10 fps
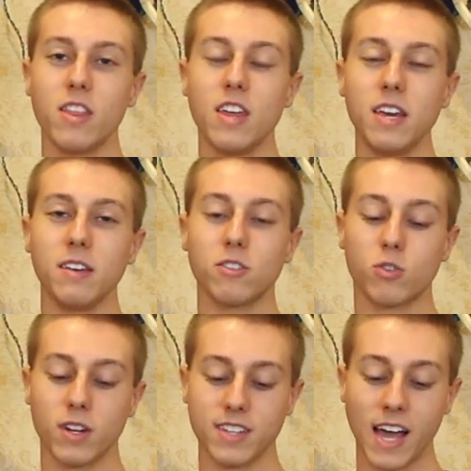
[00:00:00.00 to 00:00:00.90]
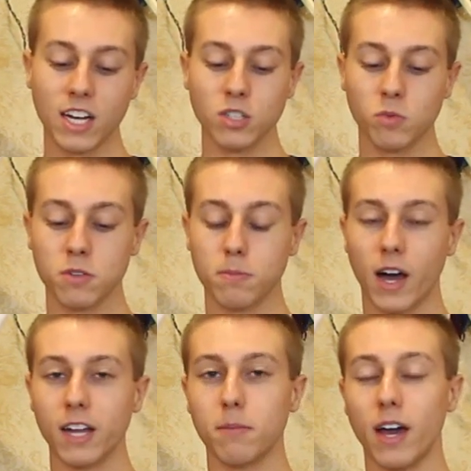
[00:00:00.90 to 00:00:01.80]
The transaction was
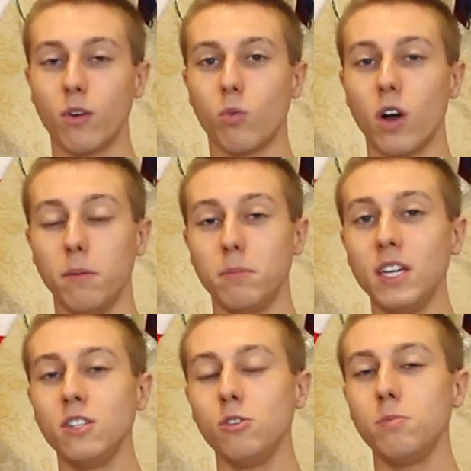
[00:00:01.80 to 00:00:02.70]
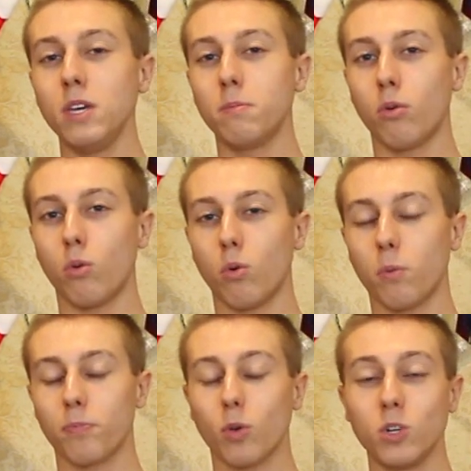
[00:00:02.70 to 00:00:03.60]
mined by a P two P pool,